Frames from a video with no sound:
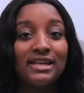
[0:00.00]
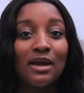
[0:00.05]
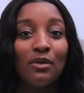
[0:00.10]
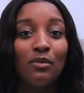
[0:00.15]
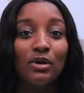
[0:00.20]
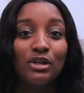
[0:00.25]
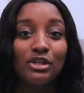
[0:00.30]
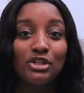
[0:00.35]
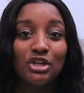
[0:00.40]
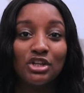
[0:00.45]
I
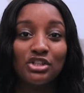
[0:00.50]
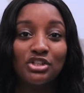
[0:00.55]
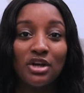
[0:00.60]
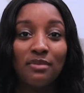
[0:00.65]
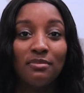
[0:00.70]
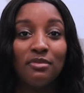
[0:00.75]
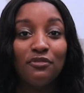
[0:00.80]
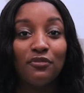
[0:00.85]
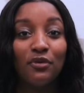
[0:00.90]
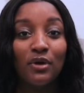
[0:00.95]
want to touch
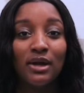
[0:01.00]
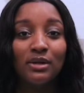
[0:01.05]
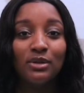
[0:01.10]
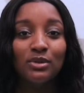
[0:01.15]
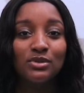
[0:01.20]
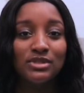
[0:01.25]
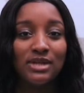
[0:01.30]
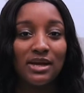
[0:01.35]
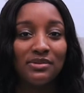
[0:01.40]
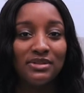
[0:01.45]
on before I
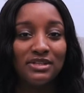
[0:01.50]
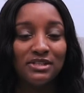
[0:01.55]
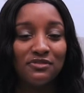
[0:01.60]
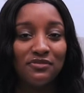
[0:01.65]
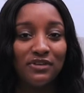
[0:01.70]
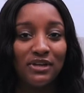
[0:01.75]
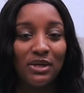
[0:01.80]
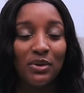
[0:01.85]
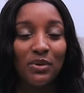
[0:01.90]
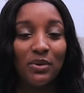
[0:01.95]
close out this
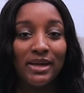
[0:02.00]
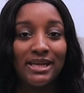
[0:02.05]
video